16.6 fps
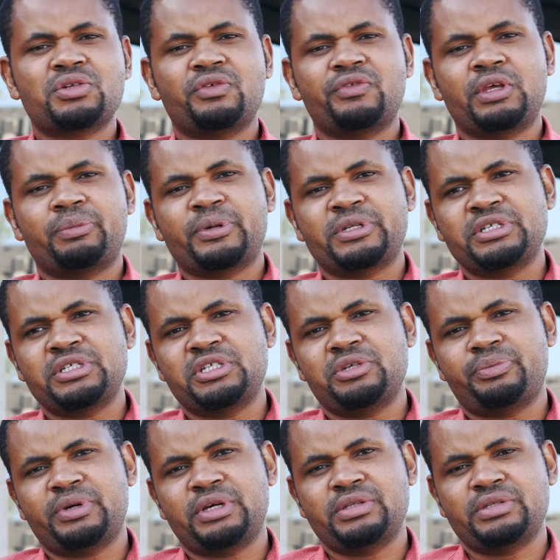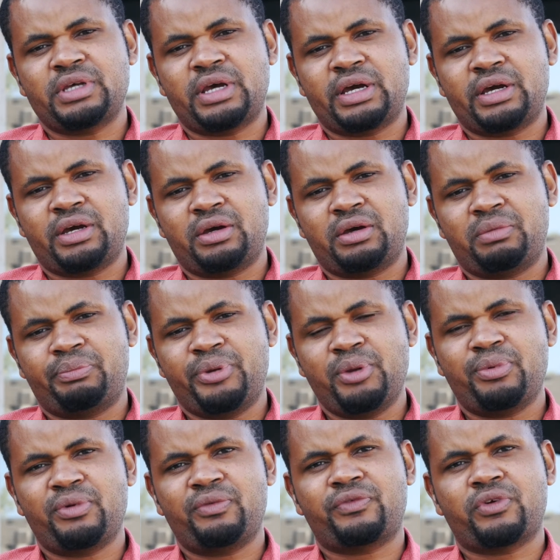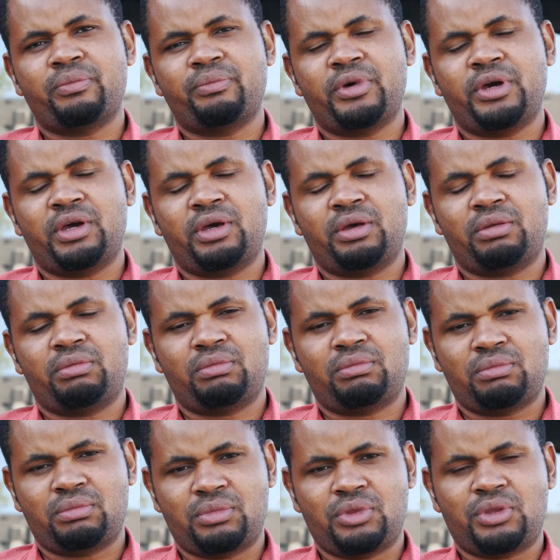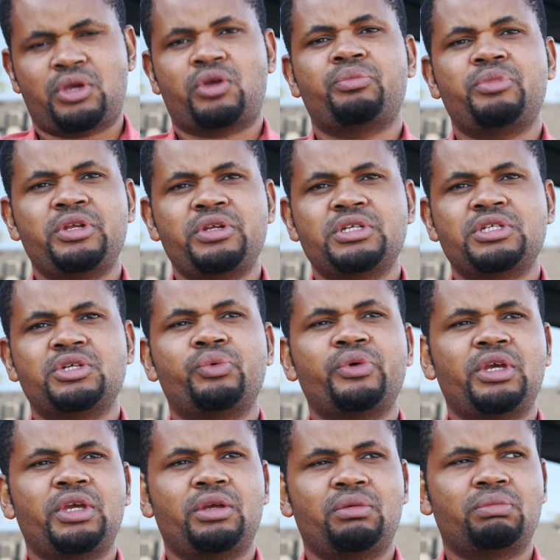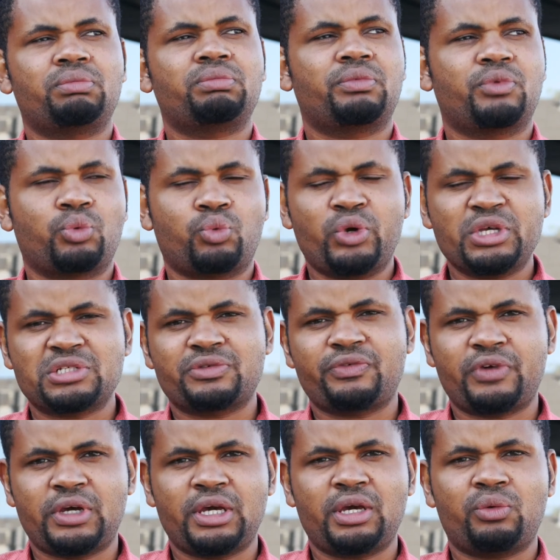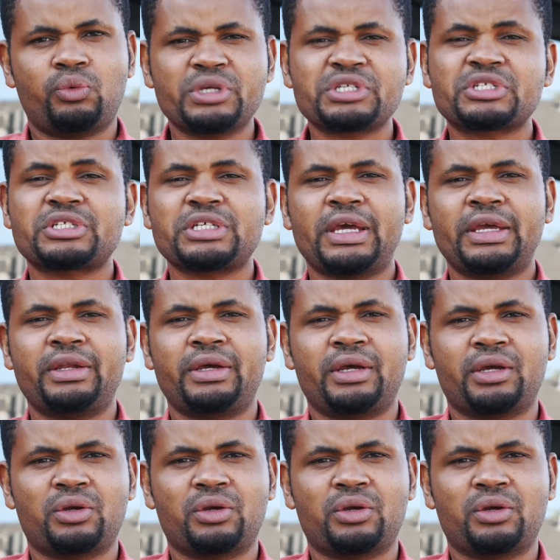of the participants are people from the community, west side